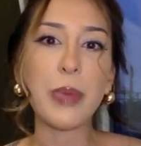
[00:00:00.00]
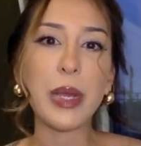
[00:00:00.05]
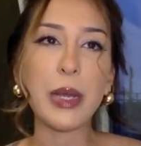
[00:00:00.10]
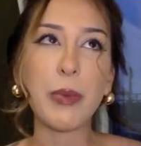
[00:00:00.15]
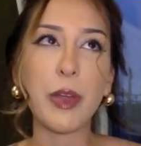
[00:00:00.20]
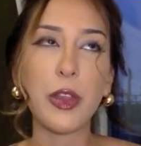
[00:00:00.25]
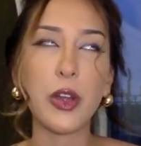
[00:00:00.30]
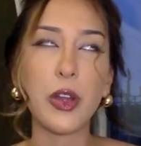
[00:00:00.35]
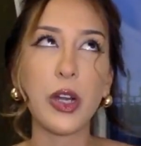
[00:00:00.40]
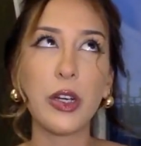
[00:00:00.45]
Big
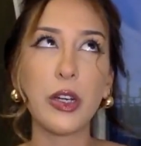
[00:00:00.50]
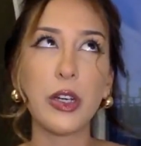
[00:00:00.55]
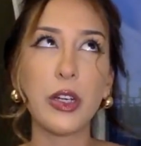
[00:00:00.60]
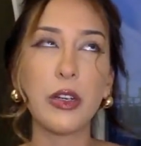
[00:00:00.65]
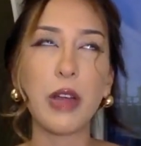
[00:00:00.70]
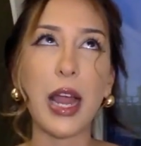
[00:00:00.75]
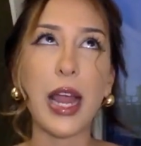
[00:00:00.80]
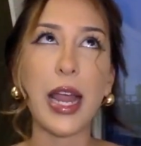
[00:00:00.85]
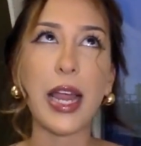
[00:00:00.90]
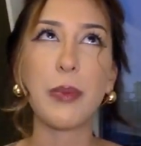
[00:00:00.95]

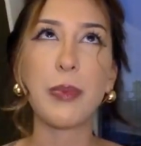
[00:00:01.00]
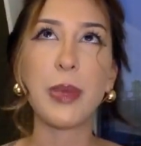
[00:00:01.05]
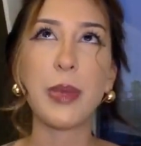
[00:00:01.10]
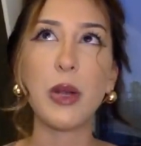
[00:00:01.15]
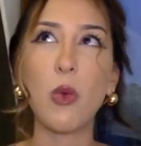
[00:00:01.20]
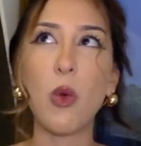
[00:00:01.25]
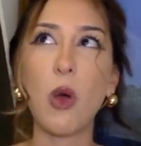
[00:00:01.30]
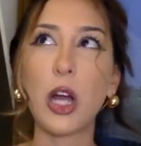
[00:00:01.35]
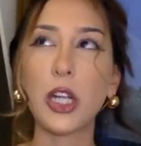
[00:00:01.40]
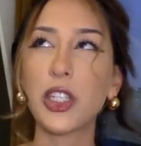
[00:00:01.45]
Brother, I had
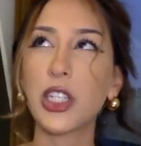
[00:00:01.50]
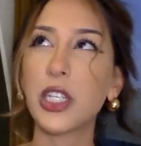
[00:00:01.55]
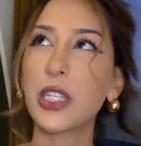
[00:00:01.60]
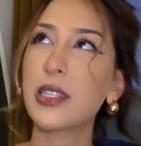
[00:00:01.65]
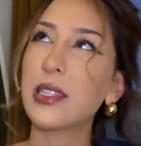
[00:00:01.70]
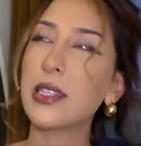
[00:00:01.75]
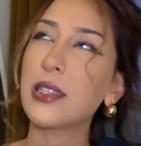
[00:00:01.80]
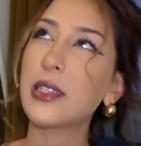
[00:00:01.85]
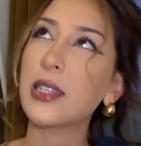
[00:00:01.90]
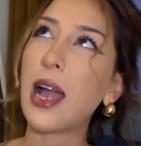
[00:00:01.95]
been watching
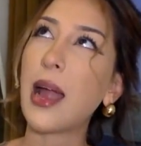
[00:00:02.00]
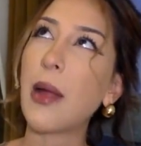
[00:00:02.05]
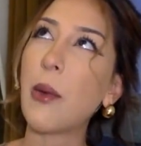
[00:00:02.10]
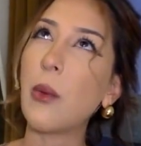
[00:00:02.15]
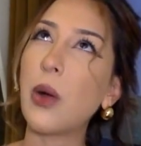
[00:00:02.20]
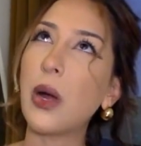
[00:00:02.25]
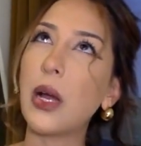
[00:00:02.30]
since I